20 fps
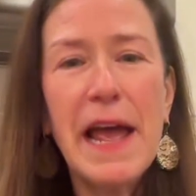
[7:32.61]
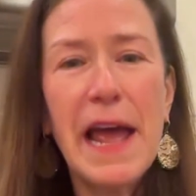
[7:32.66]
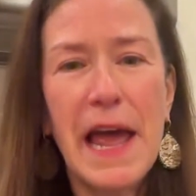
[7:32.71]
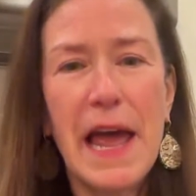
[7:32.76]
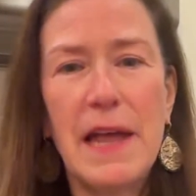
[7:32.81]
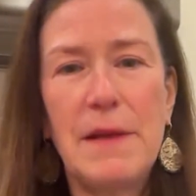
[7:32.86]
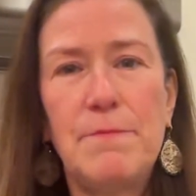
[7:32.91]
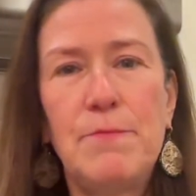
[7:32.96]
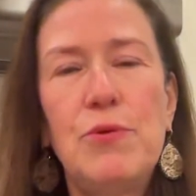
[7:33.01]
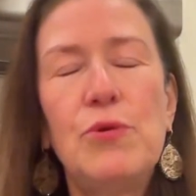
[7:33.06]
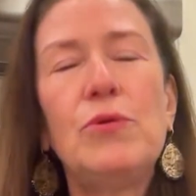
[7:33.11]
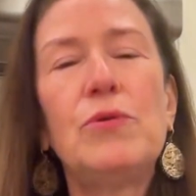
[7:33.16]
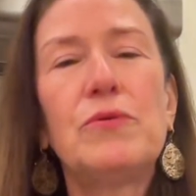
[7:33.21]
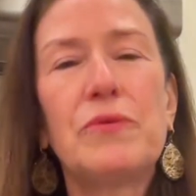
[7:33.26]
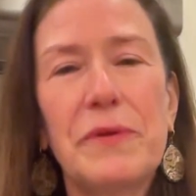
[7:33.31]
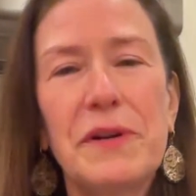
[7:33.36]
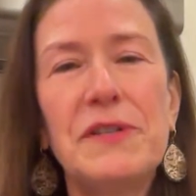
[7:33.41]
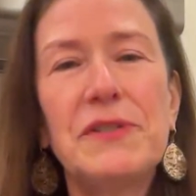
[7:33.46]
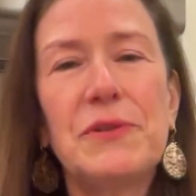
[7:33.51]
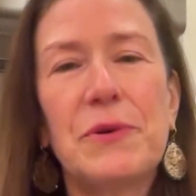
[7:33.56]
and pool
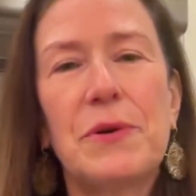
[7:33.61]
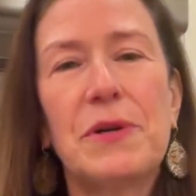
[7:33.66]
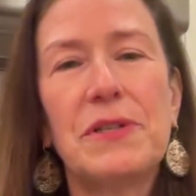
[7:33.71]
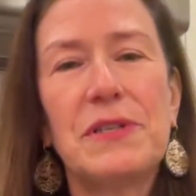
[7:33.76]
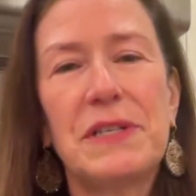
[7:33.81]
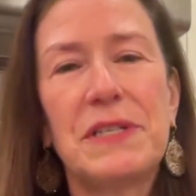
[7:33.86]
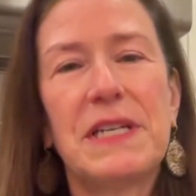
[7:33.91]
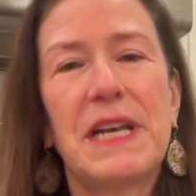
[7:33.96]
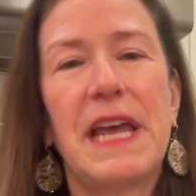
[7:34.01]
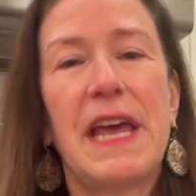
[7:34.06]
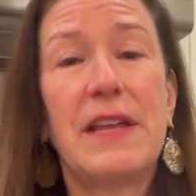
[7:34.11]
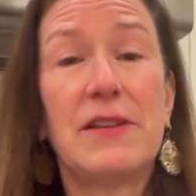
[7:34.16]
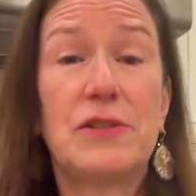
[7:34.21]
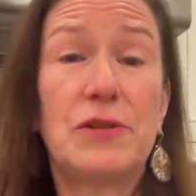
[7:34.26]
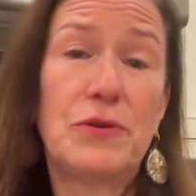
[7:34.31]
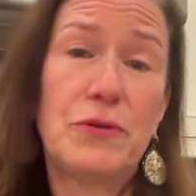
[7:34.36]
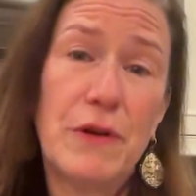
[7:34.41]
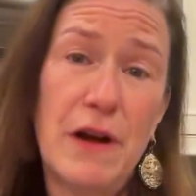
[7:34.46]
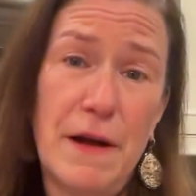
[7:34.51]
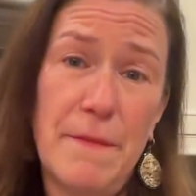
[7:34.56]
resources
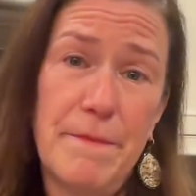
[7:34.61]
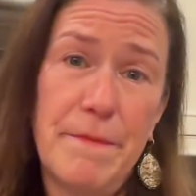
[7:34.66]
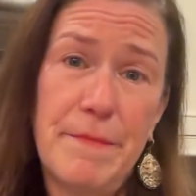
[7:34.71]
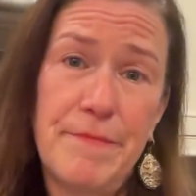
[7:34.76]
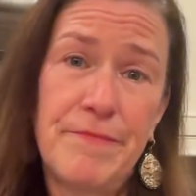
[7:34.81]
against Trump.